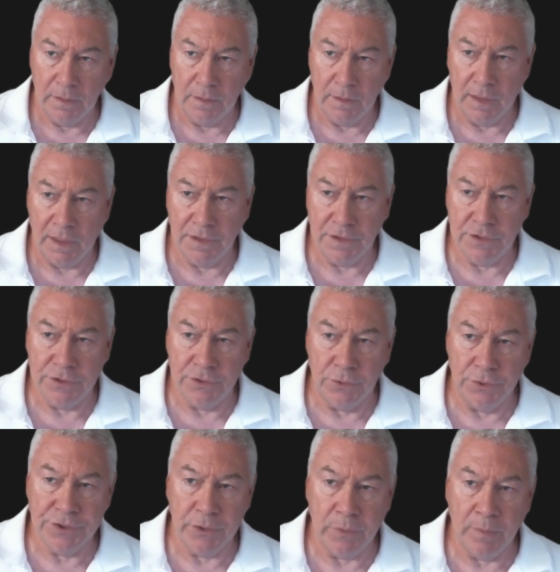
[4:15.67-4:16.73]
And this is
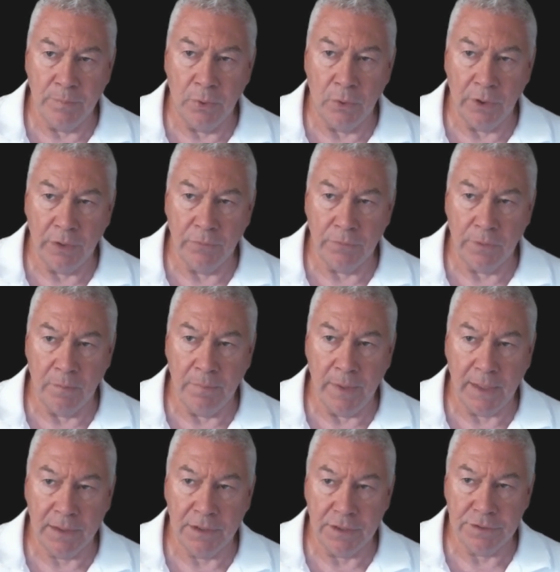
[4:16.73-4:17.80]
also importing from
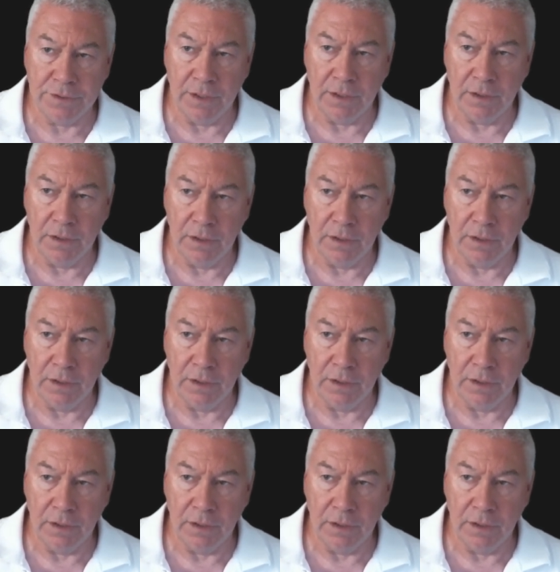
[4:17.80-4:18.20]
backtesting.